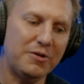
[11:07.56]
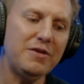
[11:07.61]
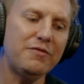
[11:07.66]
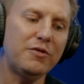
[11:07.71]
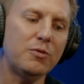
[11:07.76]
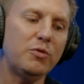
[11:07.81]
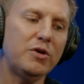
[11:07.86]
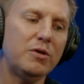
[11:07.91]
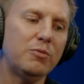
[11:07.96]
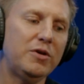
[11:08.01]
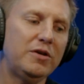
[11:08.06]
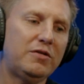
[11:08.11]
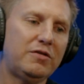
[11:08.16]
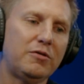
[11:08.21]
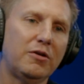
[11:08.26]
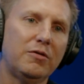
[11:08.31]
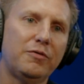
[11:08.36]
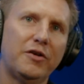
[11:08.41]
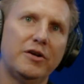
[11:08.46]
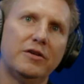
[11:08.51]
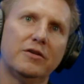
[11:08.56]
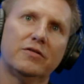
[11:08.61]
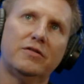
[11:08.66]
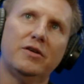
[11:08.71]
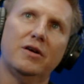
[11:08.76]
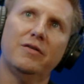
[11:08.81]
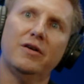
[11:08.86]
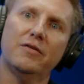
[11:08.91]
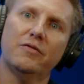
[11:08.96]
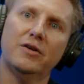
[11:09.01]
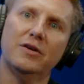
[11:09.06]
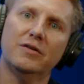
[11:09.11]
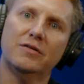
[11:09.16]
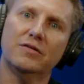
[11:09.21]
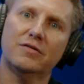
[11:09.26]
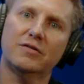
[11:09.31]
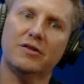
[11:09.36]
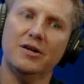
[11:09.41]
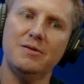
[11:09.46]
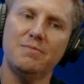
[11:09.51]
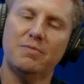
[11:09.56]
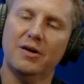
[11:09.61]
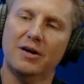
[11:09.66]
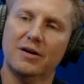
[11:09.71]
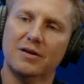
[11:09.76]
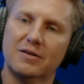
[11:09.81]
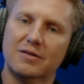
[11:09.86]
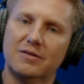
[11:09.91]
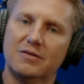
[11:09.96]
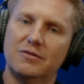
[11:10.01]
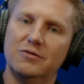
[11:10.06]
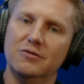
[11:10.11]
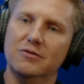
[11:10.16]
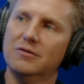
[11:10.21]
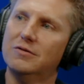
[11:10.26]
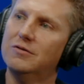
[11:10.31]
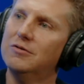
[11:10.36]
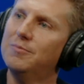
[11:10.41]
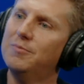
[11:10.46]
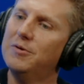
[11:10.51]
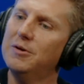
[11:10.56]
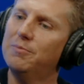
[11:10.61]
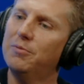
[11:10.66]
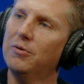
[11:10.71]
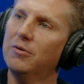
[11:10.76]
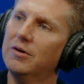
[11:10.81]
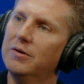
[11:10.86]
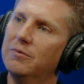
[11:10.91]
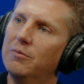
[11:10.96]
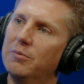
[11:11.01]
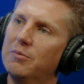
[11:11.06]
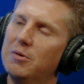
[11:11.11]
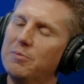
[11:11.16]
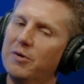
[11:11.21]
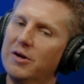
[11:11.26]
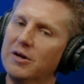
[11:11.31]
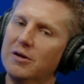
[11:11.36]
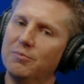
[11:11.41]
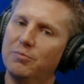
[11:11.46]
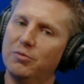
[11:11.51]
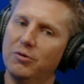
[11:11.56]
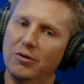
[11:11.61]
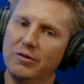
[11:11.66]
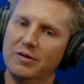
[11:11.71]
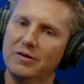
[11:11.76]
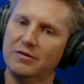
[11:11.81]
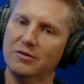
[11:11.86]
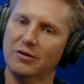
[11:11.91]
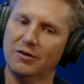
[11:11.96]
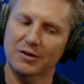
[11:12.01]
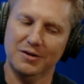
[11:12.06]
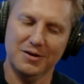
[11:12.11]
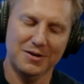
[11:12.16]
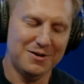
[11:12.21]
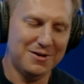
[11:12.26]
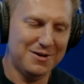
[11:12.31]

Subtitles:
even we still find ourselves having to describe that to people, and when we bring employees on,